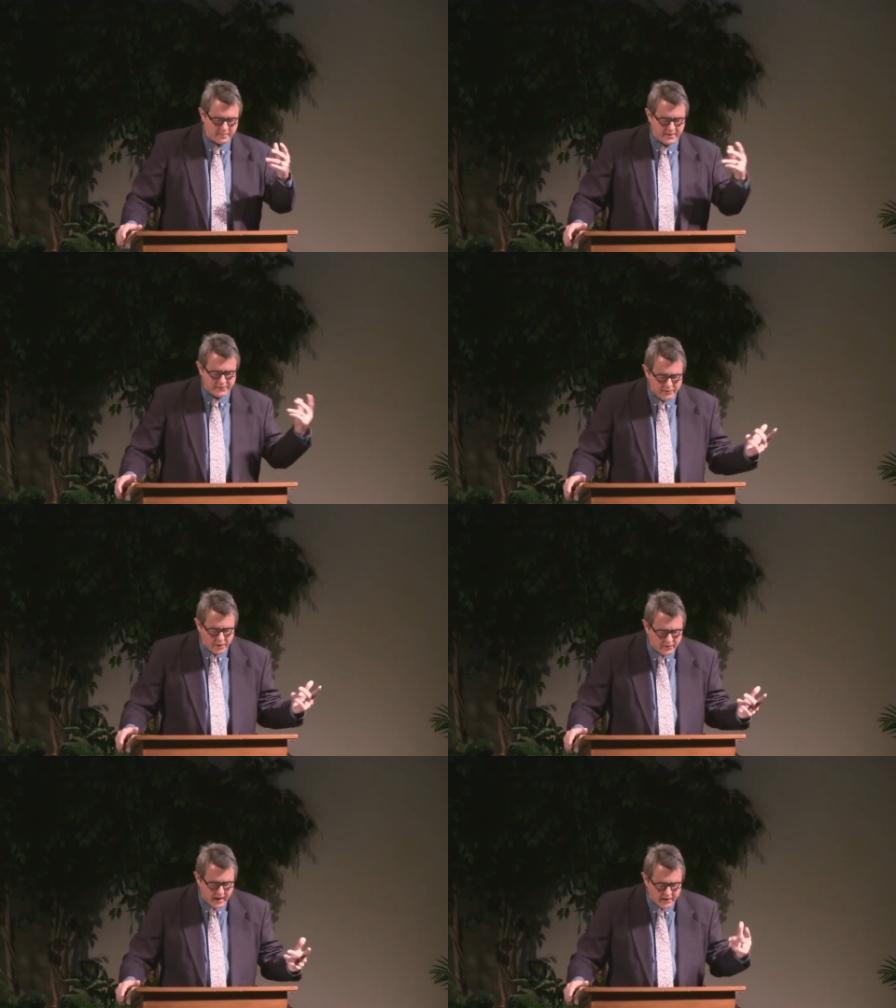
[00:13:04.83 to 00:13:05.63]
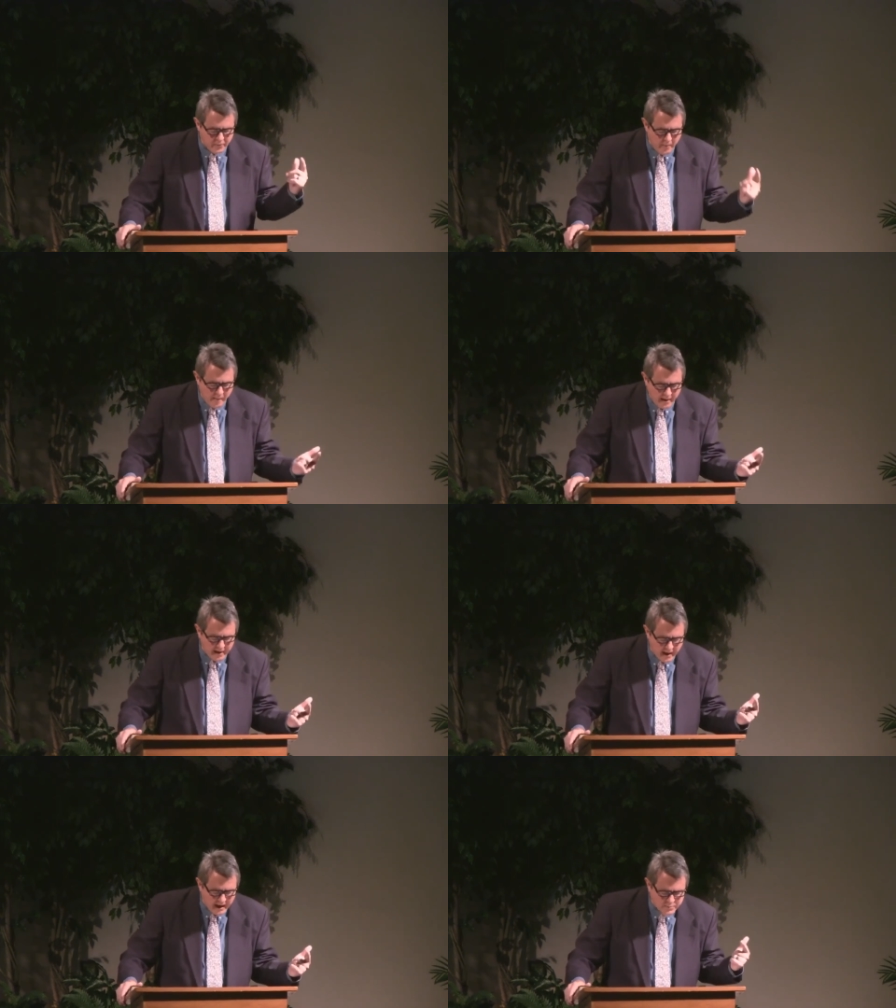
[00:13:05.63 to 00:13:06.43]
But if you do that, you're rebelling
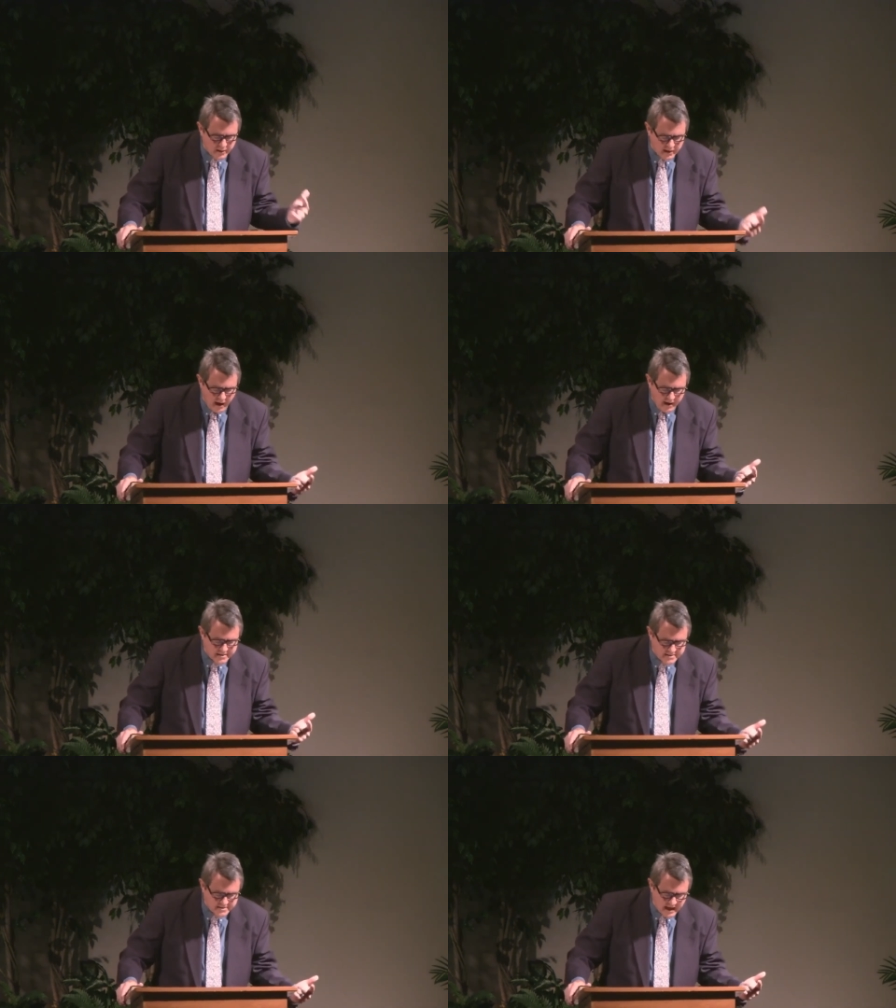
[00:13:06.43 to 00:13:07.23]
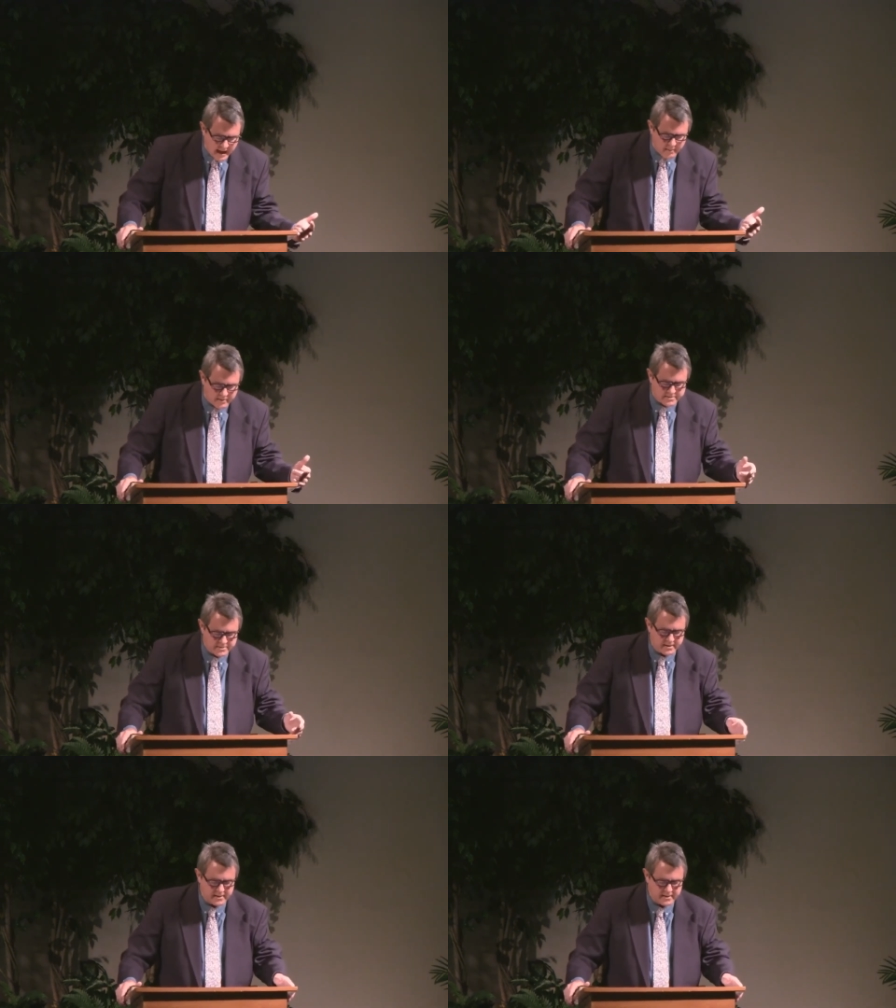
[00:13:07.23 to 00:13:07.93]
against what God has established.